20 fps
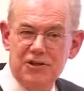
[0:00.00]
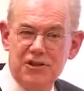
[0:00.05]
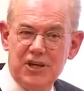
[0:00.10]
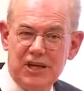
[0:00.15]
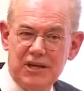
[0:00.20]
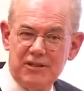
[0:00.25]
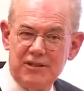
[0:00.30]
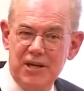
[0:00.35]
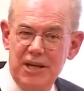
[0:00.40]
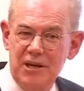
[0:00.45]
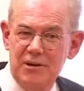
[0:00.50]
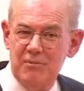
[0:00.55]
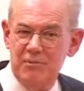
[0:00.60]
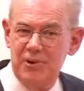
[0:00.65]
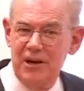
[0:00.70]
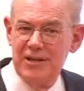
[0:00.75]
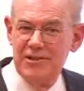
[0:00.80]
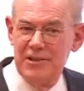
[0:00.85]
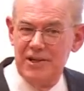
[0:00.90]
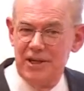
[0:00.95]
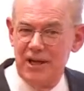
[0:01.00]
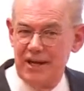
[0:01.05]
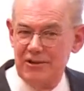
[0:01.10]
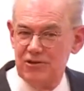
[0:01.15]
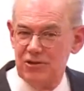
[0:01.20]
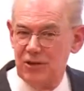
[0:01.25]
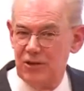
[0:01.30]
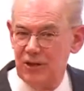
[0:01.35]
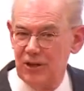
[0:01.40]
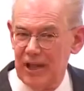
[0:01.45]
sixteen
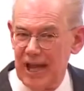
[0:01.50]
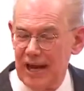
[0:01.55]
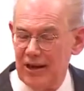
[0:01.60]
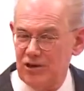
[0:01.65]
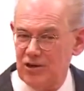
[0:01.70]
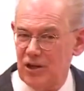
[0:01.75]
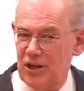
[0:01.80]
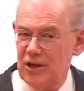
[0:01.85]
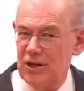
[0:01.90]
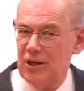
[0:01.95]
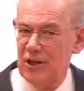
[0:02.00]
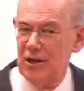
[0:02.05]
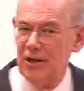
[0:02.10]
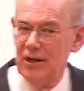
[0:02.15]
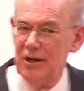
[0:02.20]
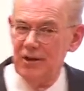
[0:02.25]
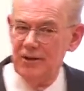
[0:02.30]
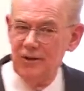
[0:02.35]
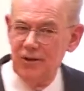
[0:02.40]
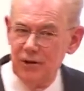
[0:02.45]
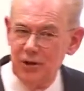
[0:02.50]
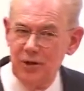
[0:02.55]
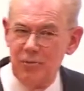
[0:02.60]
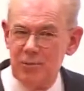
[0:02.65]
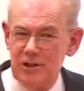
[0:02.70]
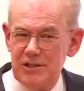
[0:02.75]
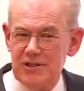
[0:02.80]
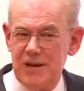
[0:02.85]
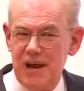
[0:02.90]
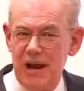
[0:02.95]
presidential election, the
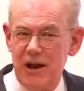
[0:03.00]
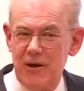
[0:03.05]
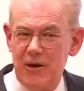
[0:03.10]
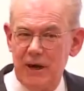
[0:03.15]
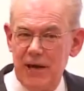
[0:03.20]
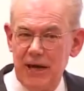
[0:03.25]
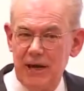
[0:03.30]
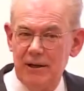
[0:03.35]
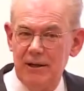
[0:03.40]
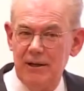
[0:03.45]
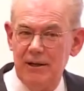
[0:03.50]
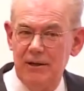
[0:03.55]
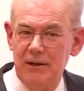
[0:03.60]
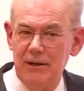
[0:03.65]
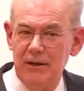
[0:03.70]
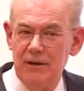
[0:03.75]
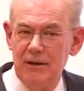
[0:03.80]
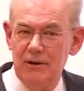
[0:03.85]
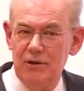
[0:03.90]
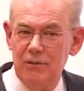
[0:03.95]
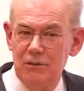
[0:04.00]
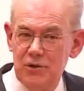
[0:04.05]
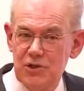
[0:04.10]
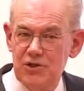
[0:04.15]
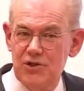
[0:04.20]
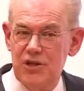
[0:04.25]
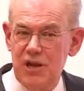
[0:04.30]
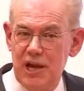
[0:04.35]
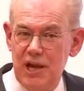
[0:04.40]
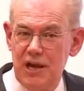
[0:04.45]
Libertarian
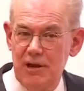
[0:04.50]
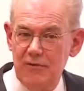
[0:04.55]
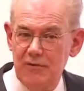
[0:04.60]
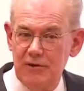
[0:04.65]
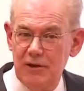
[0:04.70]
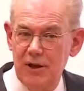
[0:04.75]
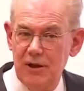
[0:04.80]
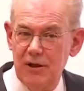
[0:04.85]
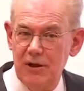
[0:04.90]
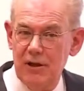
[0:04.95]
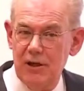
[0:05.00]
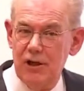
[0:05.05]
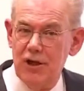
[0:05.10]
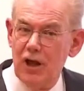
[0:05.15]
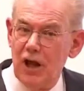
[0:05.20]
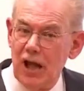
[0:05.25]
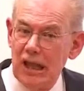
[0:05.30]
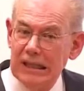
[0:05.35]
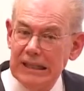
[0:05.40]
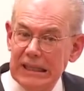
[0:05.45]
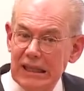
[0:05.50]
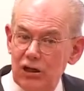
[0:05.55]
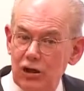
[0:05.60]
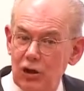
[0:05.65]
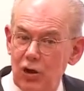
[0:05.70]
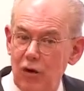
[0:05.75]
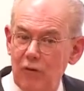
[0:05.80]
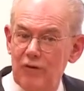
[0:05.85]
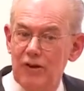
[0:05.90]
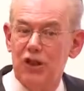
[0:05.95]
received a
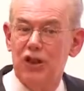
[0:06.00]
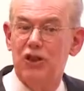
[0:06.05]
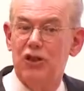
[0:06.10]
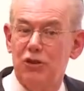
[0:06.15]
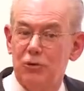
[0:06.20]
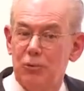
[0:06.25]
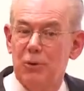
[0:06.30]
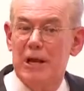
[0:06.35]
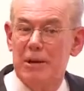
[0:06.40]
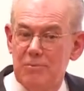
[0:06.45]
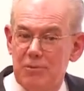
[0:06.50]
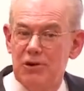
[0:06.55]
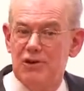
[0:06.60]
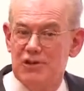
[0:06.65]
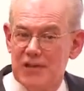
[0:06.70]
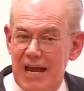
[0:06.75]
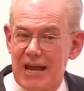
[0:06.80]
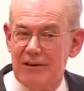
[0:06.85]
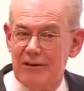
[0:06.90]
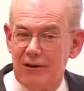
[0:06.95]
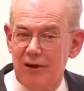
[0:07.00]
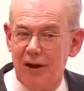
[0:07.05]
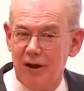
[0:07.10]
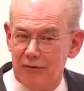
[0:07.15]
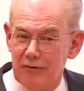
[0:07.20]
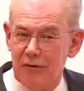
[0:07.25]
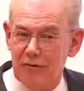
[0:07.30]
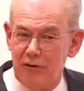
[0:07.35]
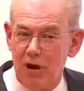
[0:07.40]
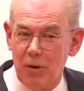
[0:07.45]
little over three percent
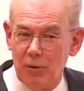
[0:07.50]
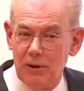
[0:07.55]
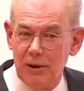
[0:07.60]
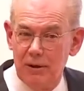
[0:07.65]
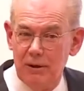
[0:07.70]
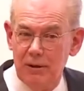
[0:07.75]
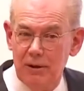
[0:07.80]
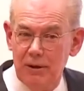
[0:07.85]
of the vote.